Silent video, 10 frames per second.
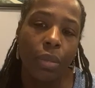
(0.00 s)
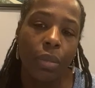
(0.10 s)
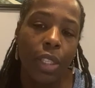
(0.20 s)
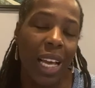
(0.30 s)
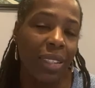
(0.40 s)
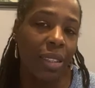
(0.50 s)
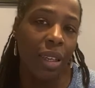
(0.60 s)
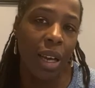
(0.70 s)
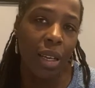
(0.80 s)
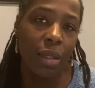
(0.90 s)
That's the
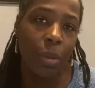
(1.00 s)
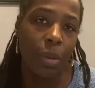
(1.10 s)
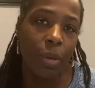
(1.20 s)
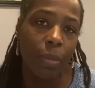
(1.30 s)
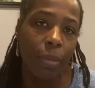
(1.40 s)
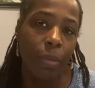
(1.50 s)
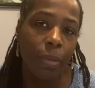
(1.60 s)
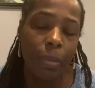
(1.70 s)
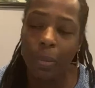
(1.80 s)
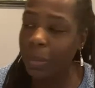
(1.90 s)
gospel.
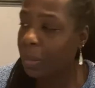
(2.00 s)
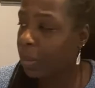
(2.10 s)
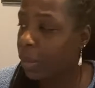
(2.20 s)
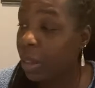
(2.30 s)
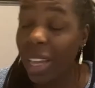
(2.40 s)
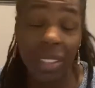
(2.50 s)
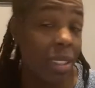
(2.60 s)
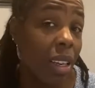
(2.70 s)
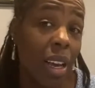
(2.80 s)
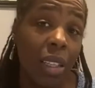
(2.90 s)
That's the
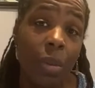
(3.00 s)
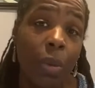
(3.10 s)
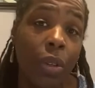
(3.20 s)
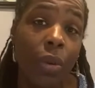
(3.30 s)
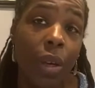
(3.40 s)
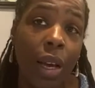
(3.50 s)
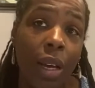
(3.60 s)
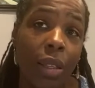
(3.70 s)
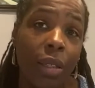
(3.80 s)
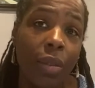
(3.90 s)
gospel, you
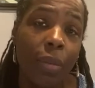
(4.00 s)
guys.